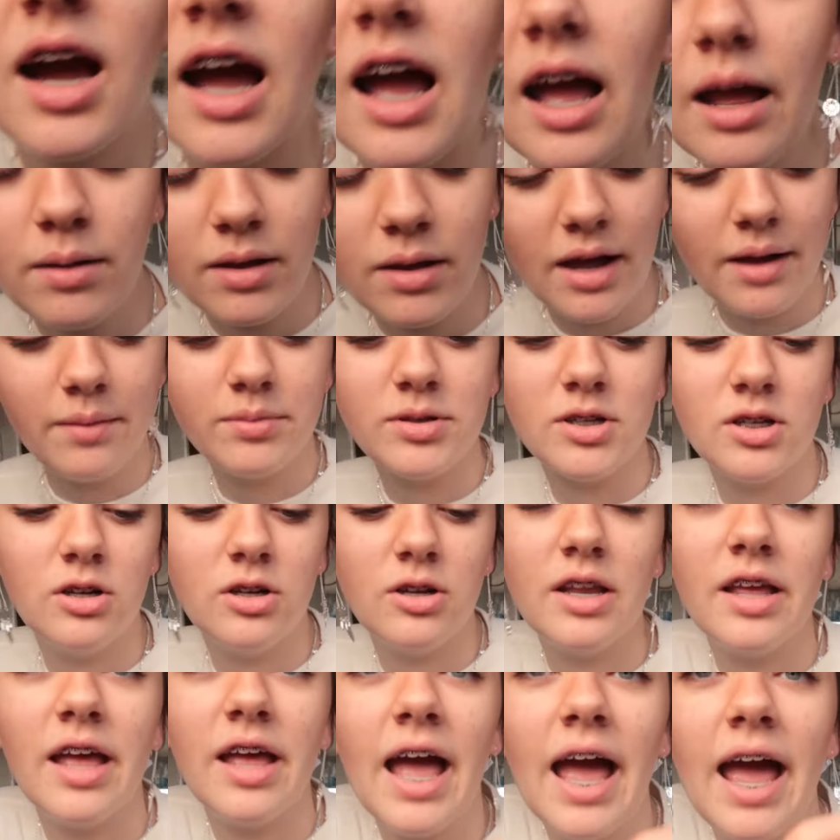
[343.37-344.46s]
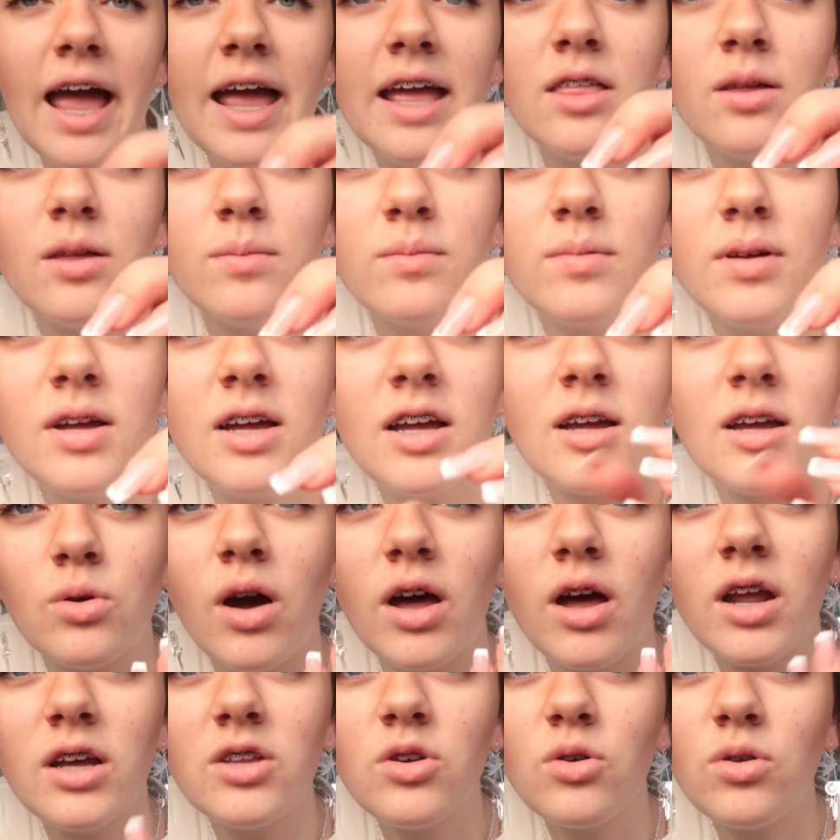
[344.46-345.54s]
I absolutely hate them.
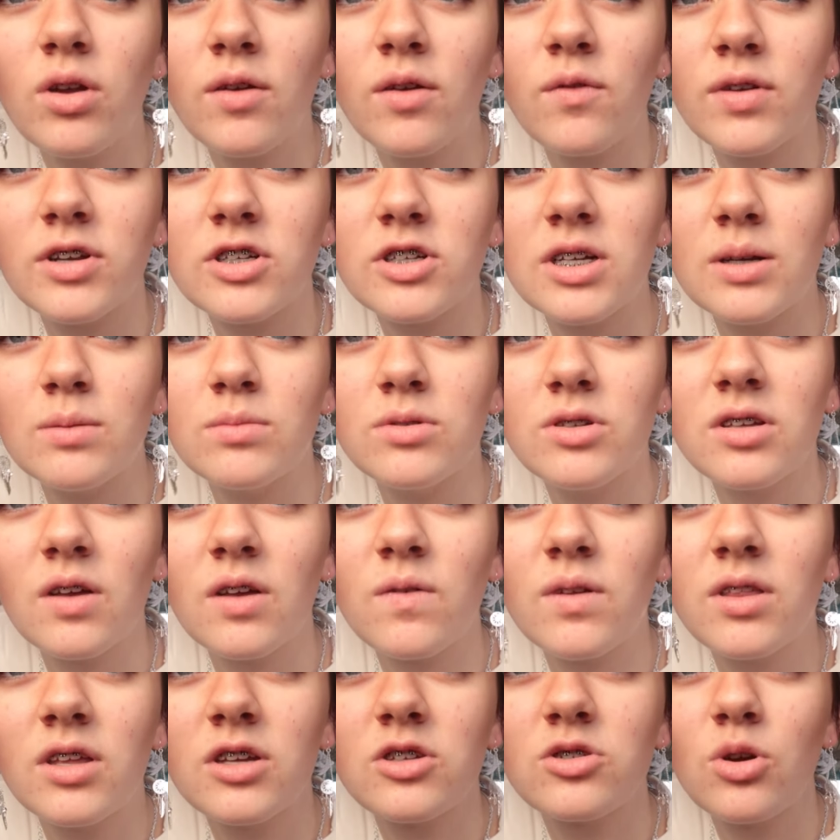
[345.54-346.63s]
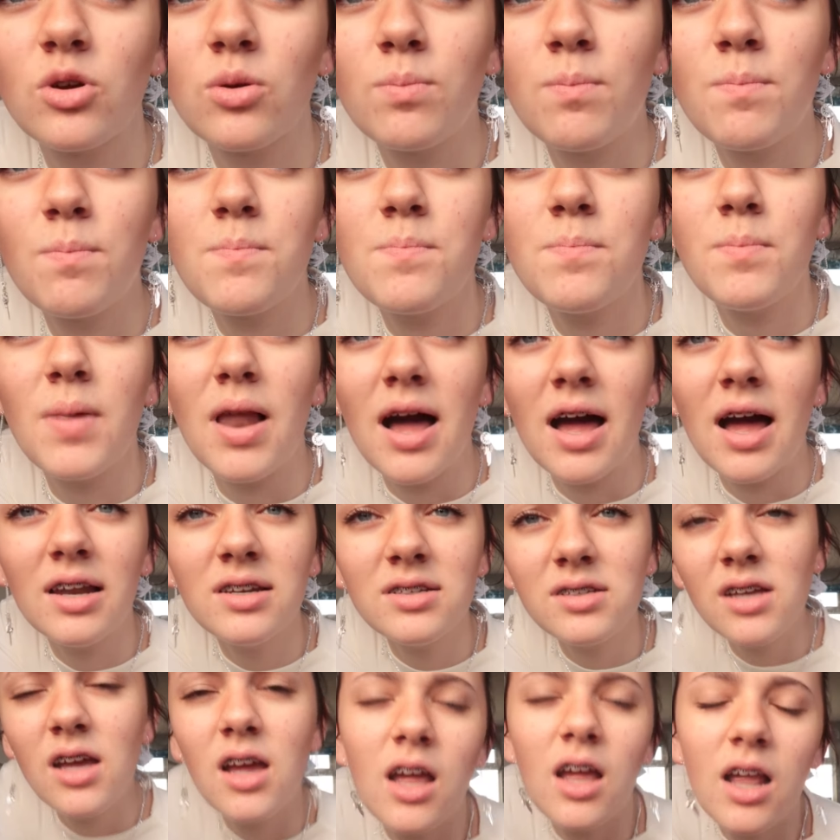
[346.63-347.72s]
And I don't like French lips because I think they're so
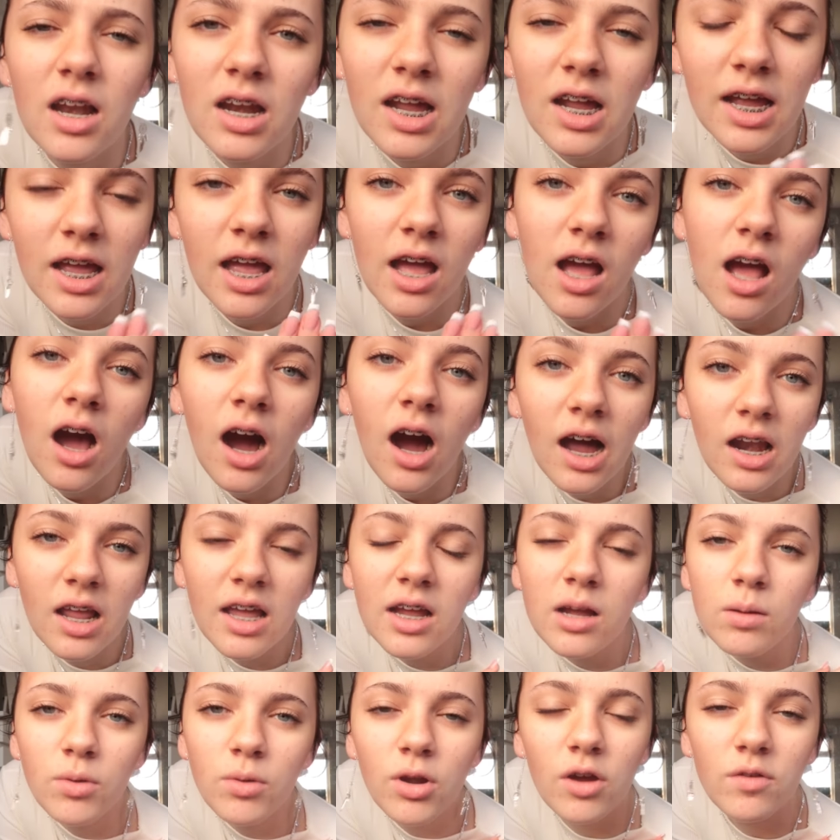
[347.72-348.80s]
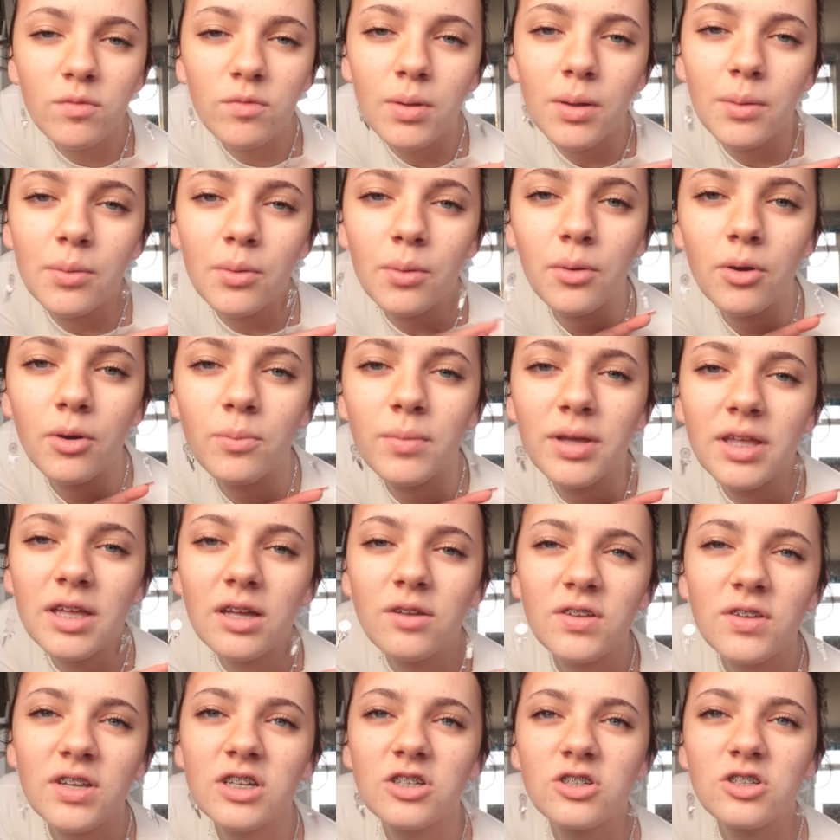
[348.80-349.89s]
bland. Like, I like them on other people. On me,
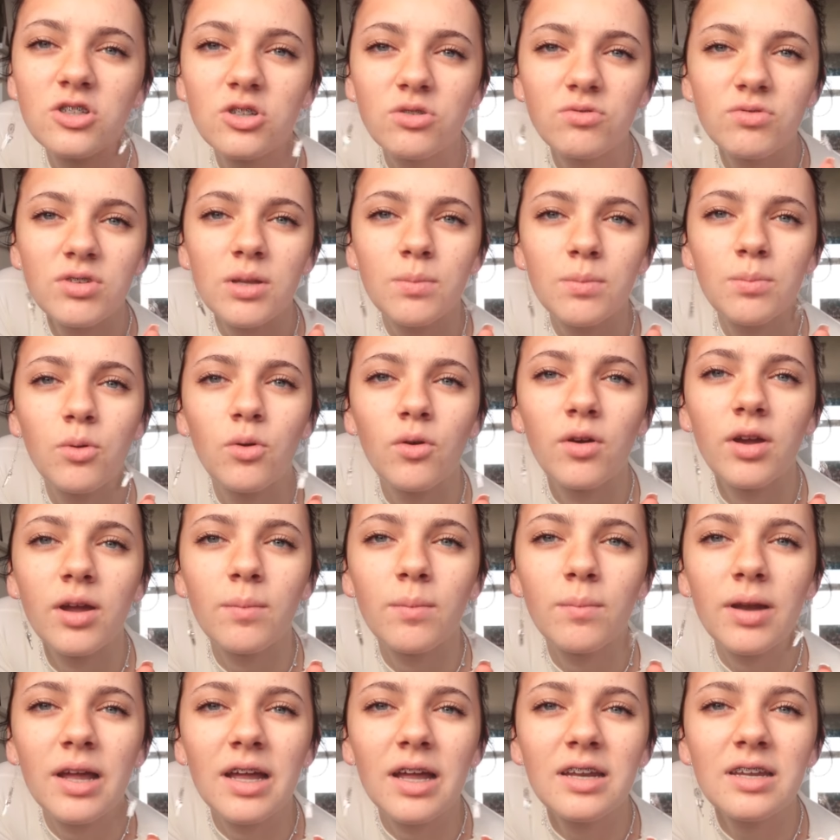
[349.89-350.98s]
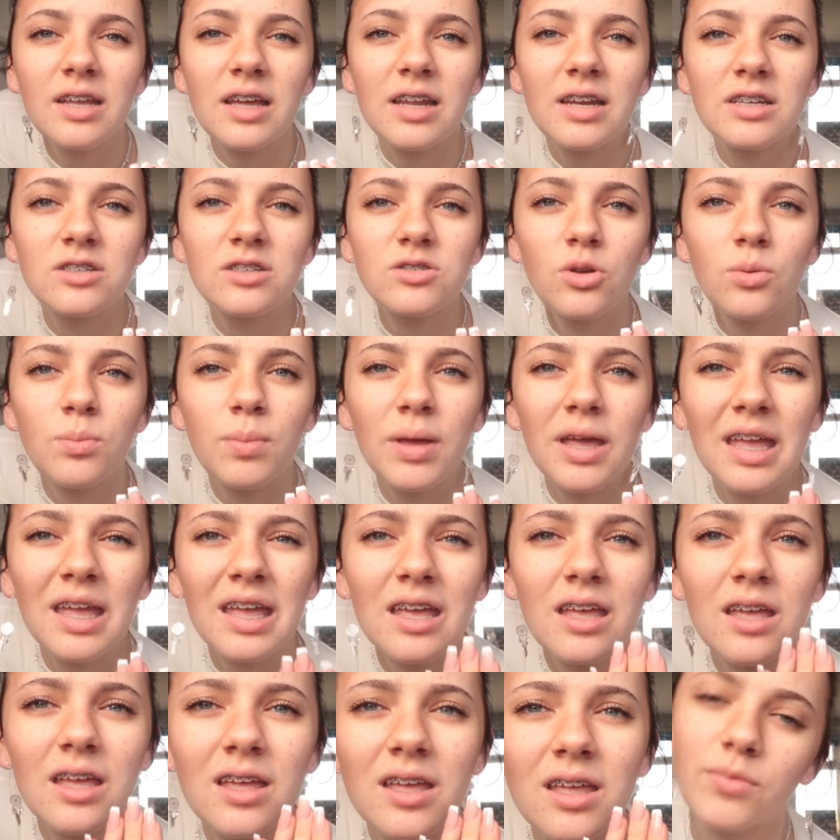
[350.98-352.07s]
I think they just look really boring and bland. And they're so
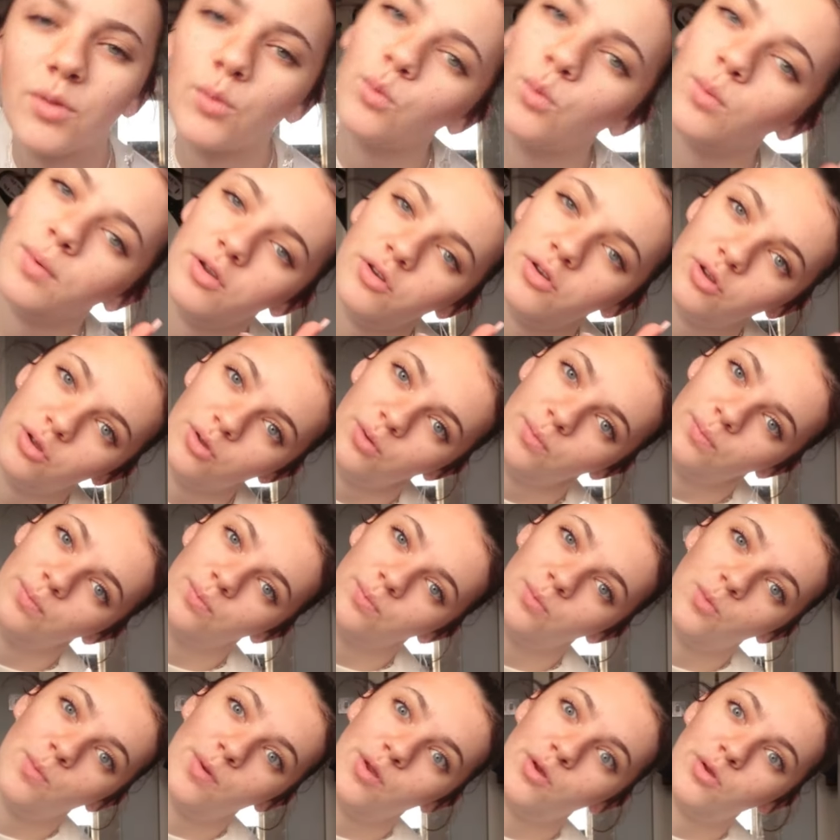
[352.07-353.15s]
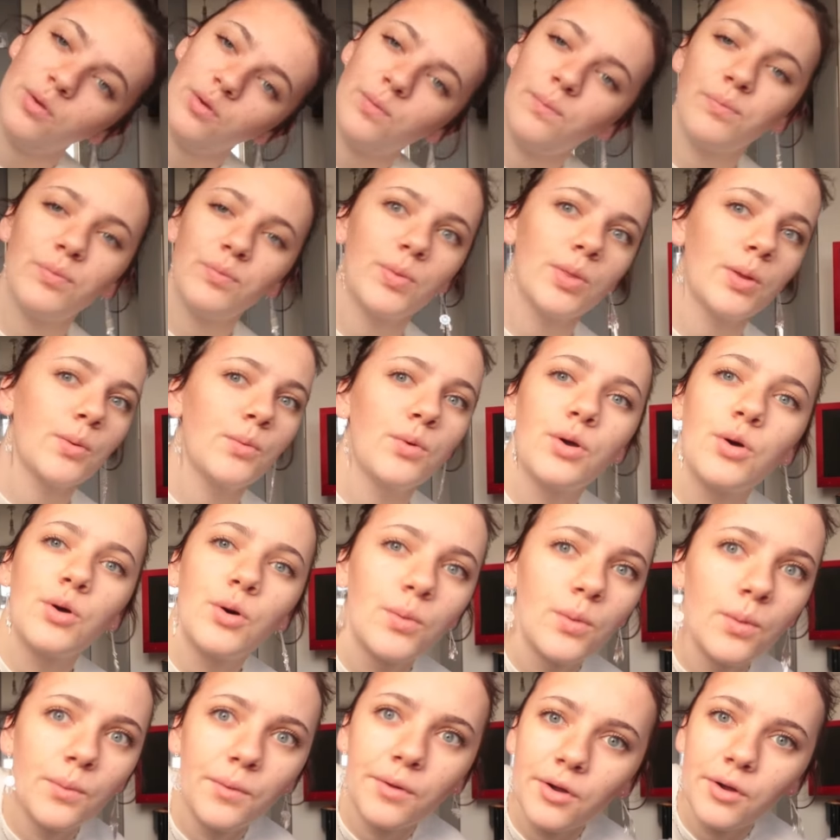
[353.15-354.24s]
pink. We won't do. We
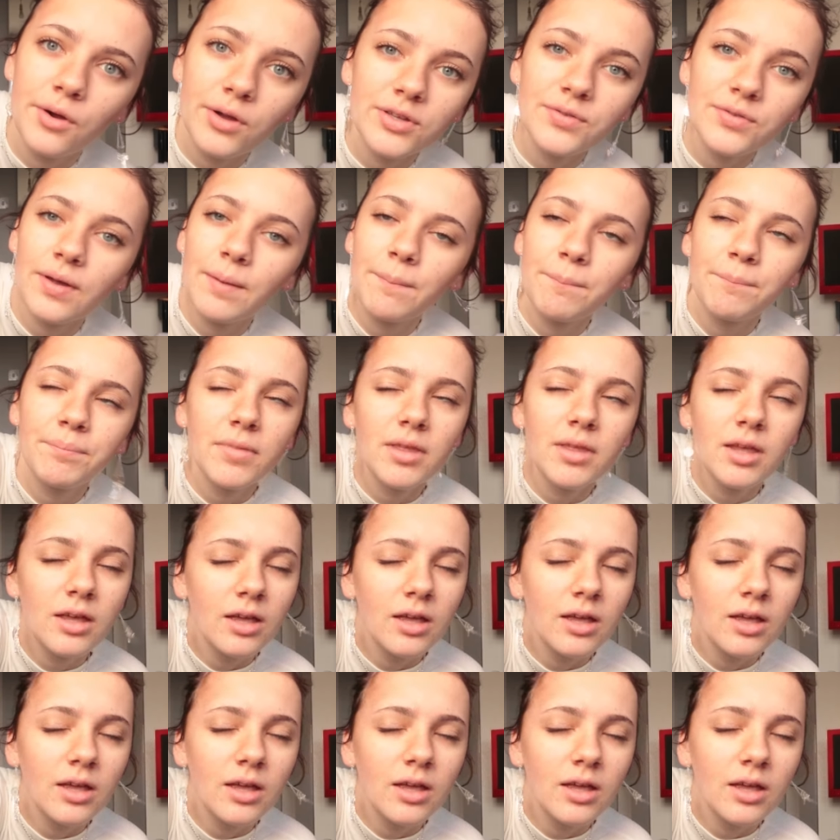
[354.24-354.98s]
got what we got this time.